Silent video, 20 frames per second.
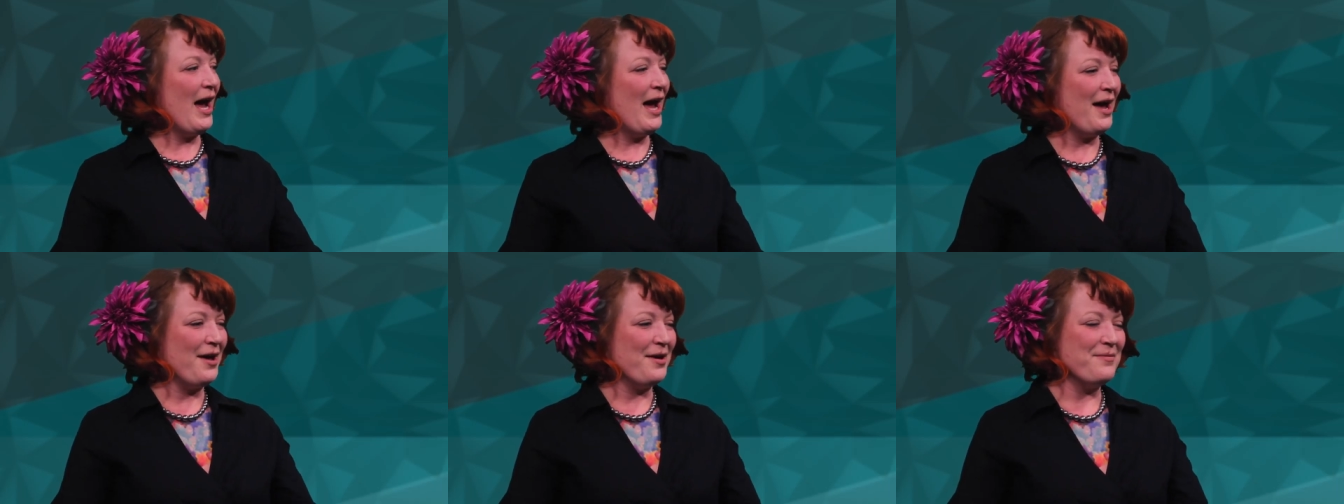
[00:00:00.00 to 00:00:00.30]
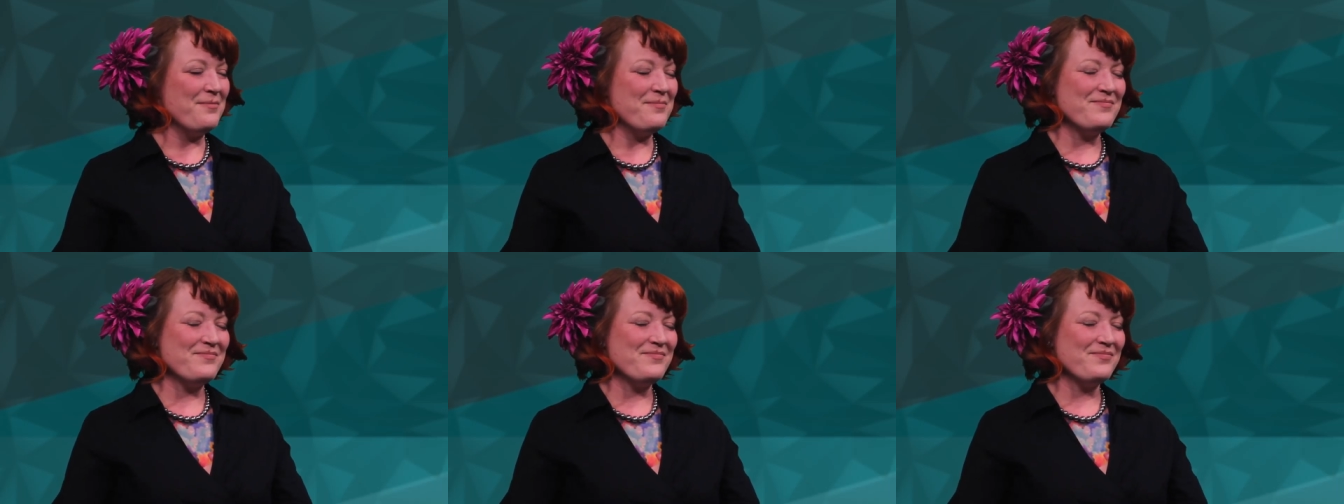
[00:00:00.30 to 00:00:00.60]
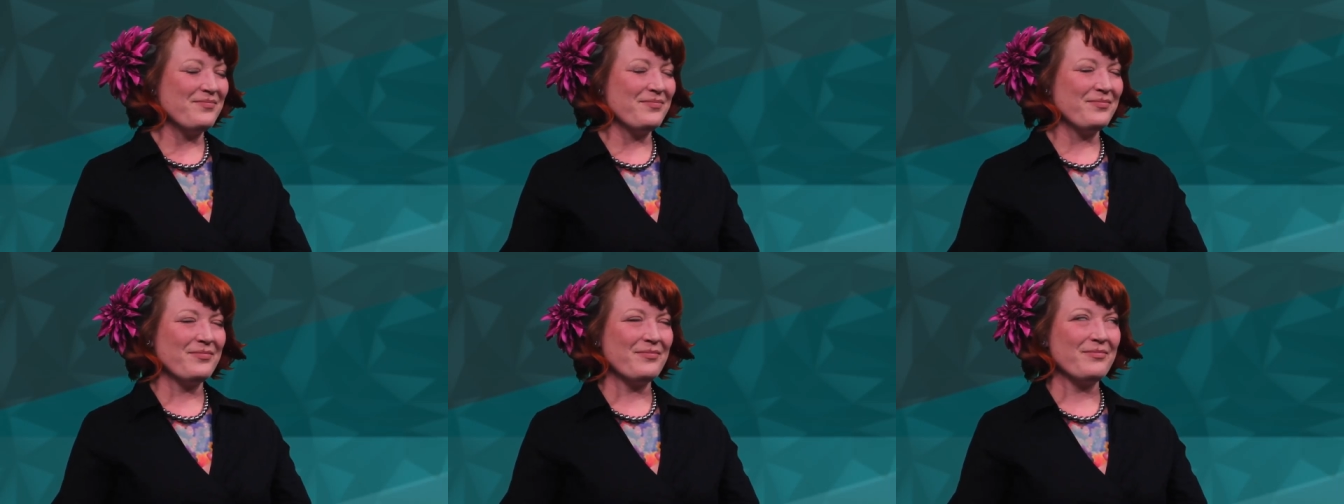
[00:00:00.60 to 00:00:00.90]

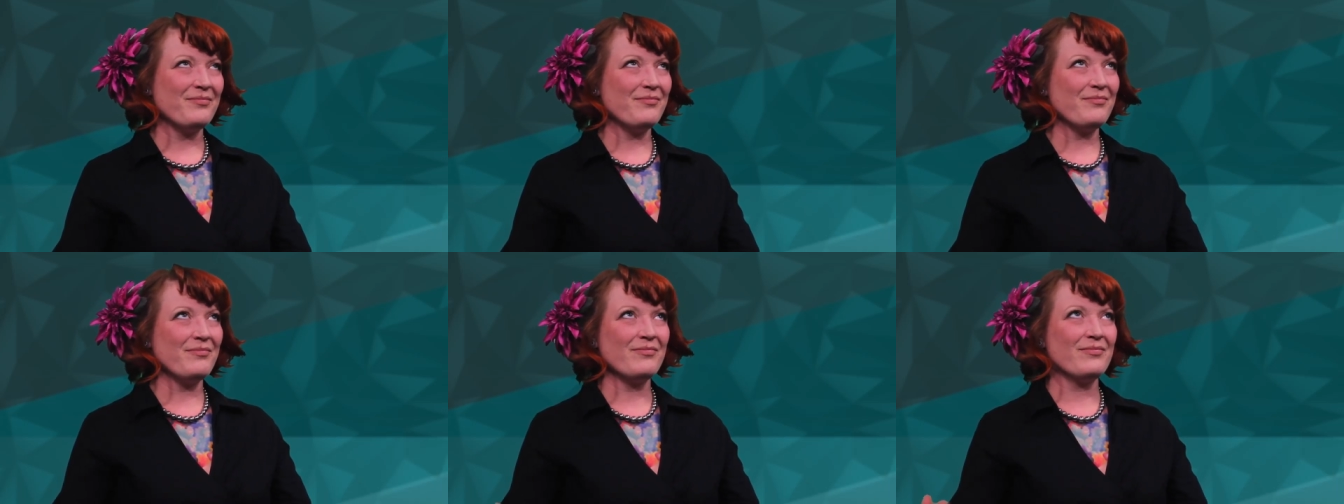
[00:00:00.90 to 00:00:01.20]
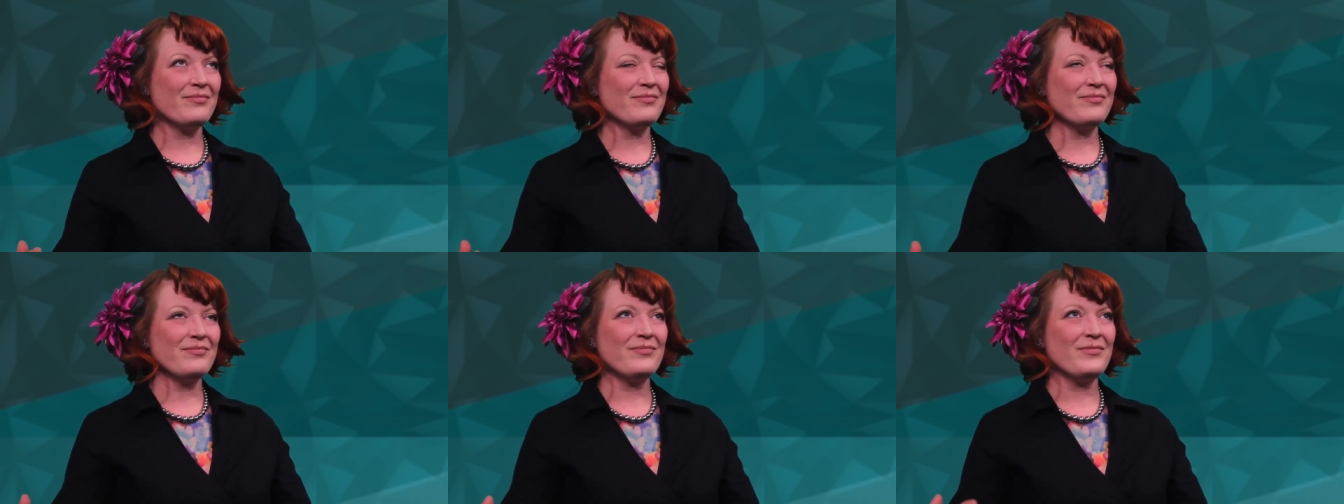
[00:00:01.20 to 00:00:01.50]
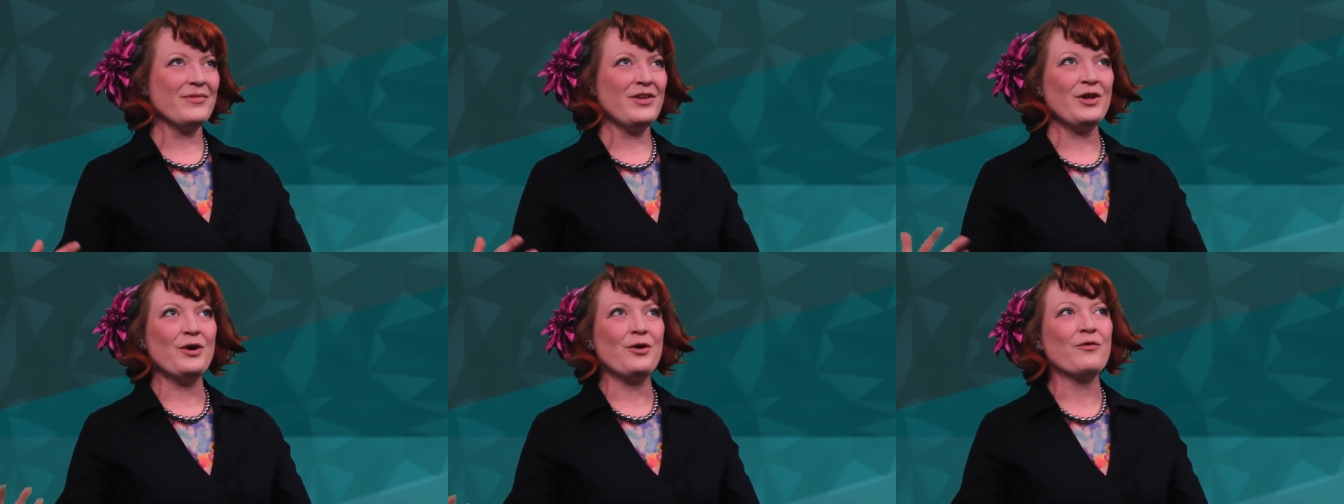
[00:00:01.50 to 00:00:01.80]
um,
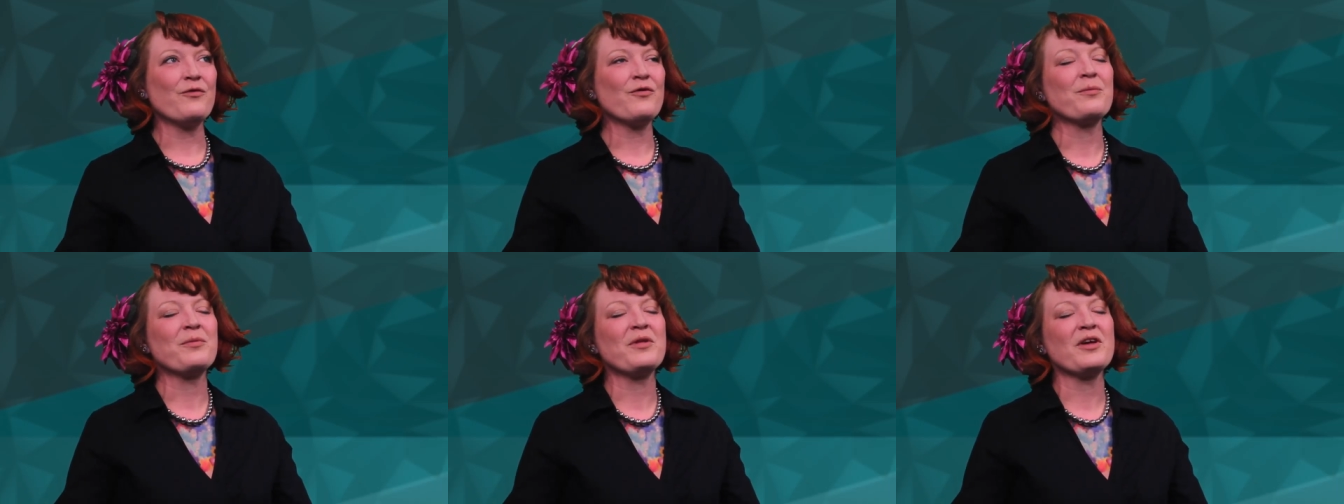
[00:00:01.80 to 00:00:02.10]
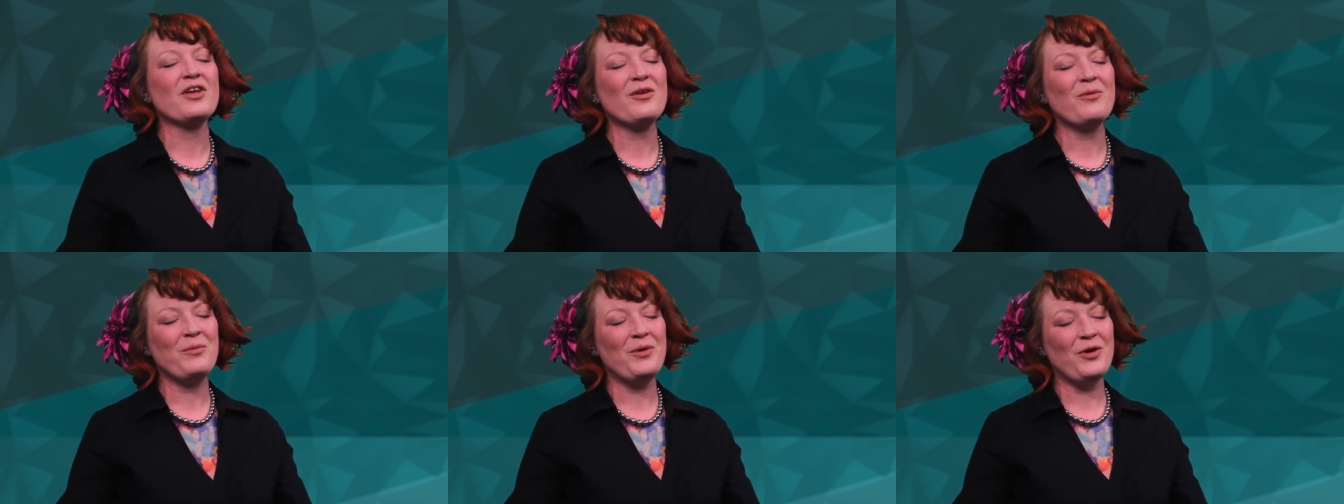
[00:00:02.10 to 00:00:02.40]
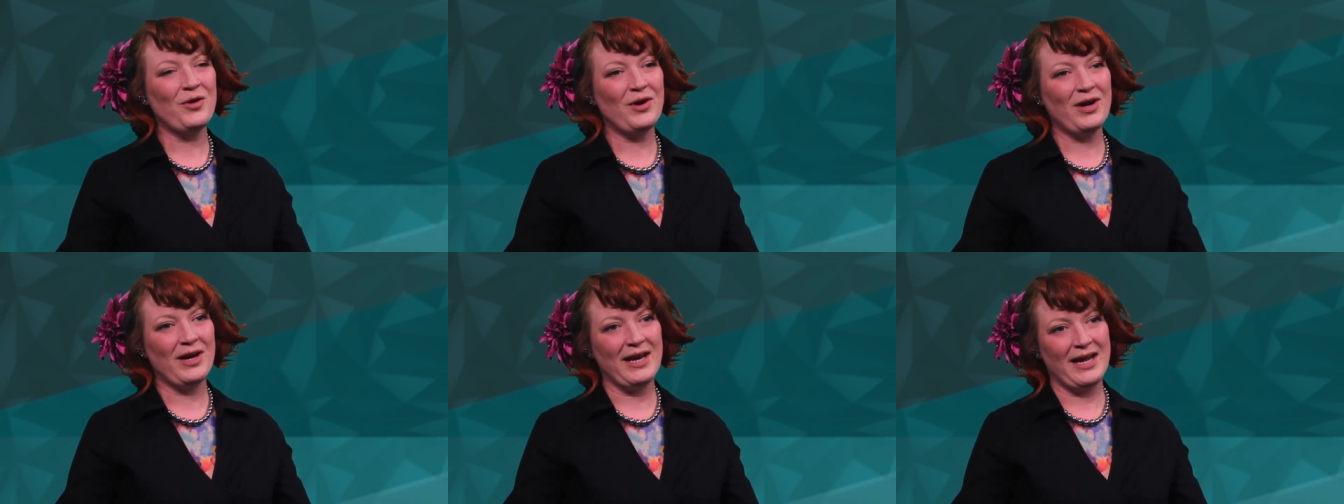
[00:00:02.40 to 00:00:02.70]
you know, from the
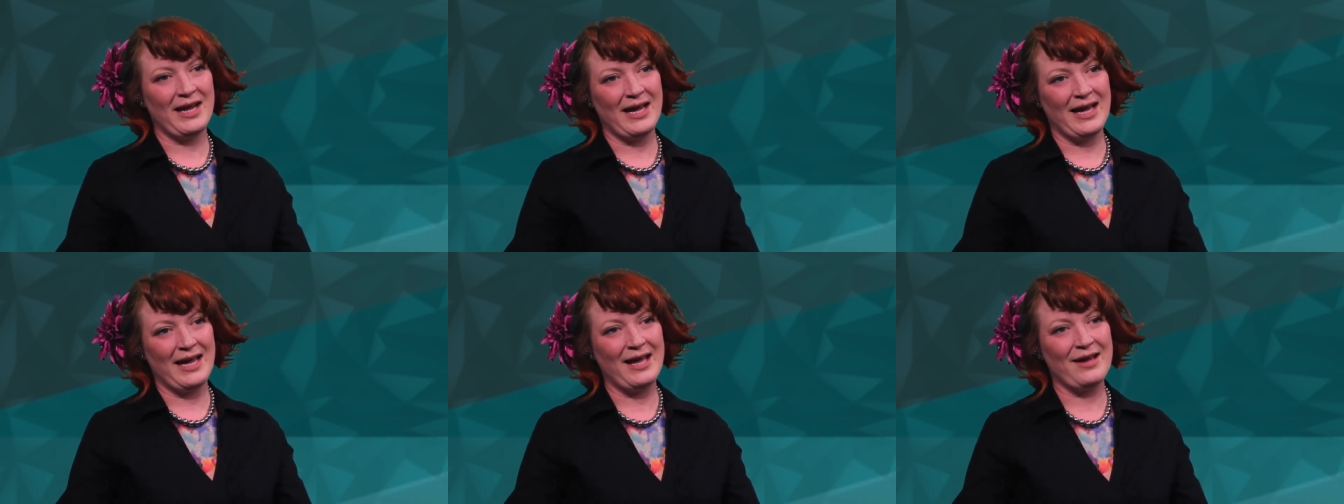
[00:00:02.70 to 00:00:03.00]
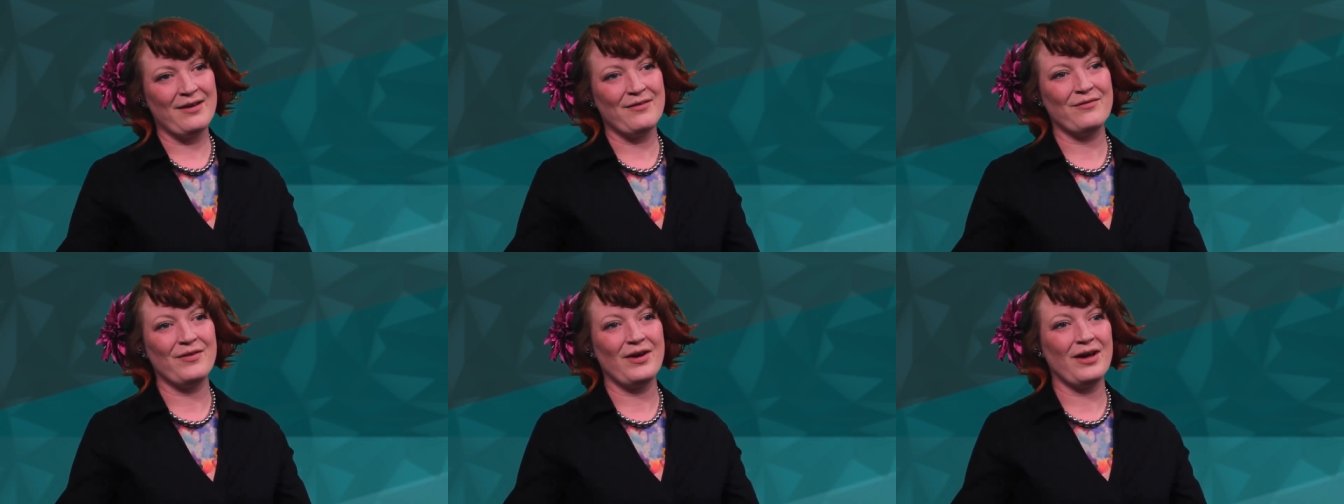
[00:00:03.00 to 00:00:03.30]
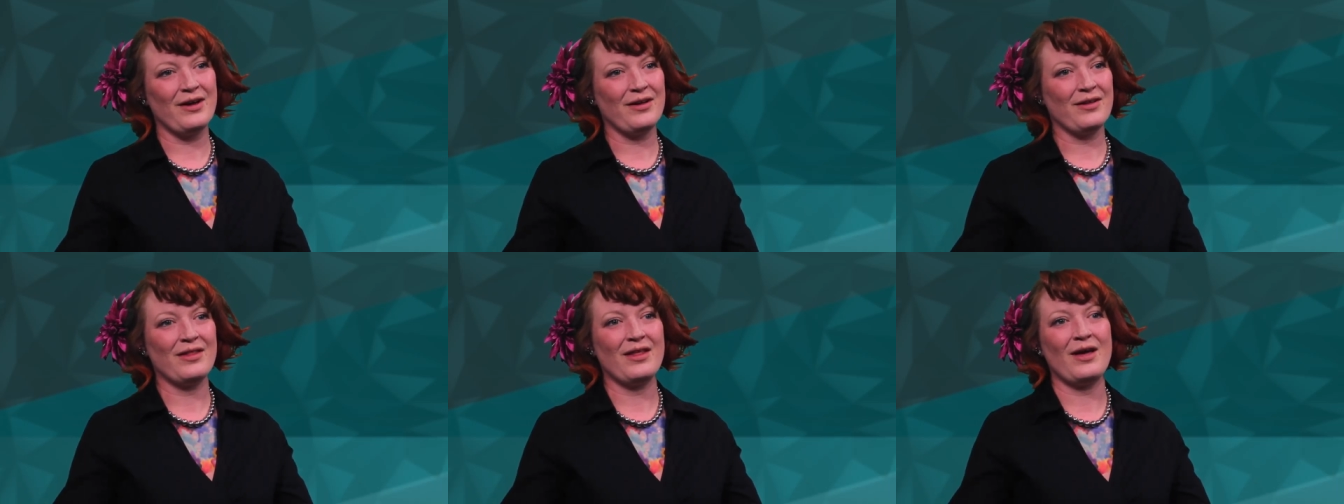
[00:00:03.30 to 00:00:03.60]
community. I have
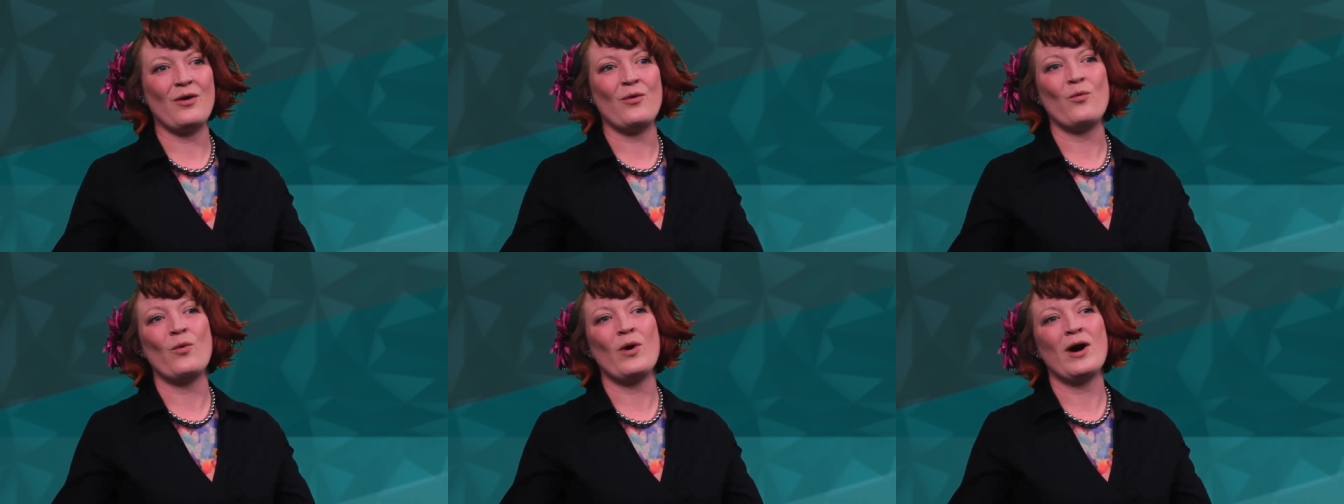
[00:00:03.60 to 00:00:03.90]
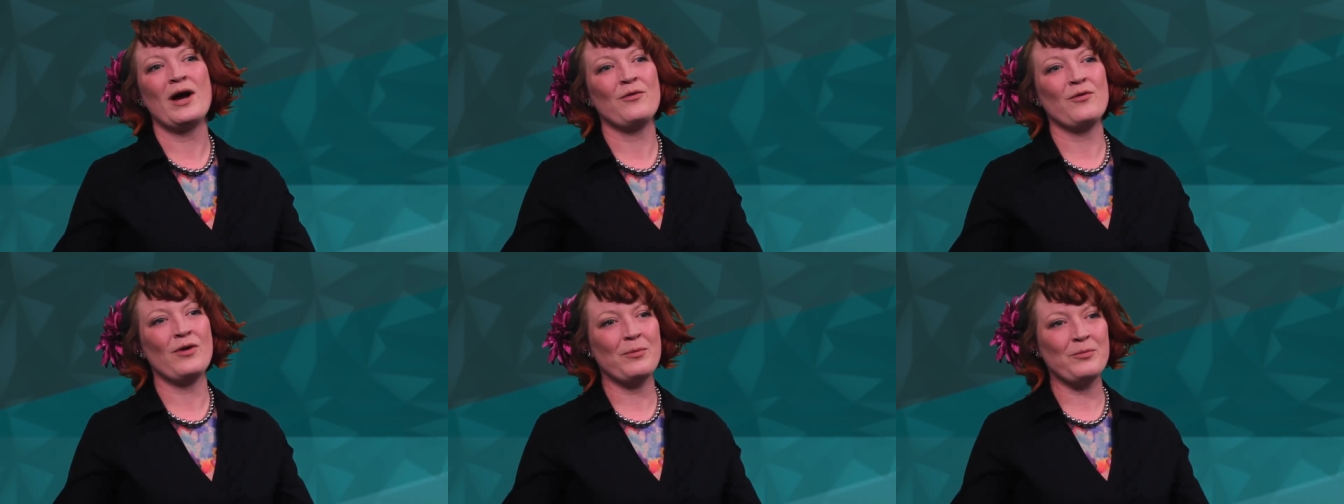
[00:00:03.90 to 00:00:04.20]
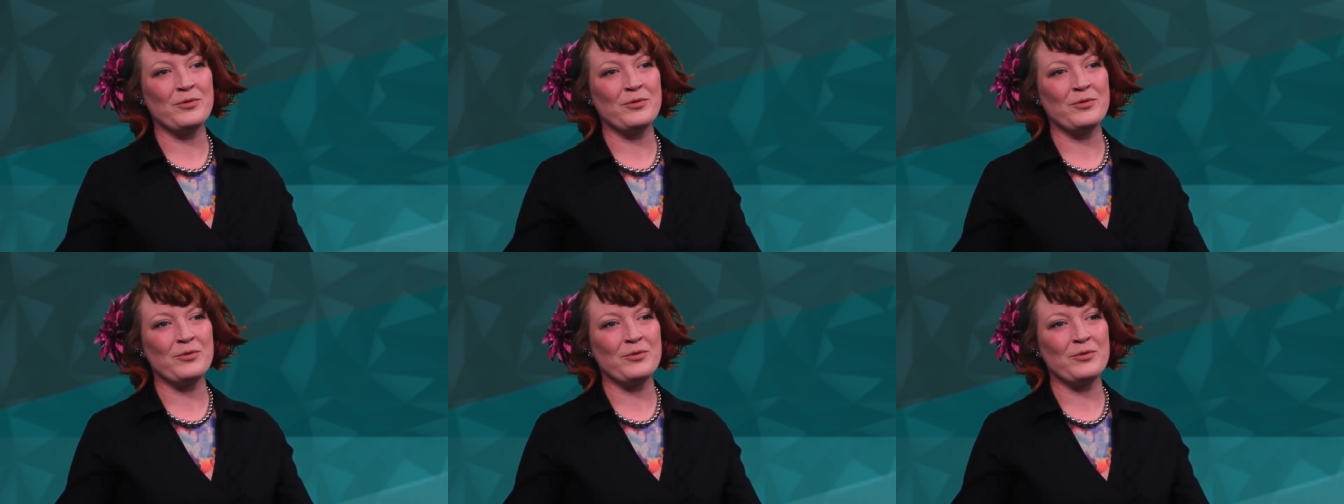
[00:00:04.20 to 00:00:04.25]
a, a wide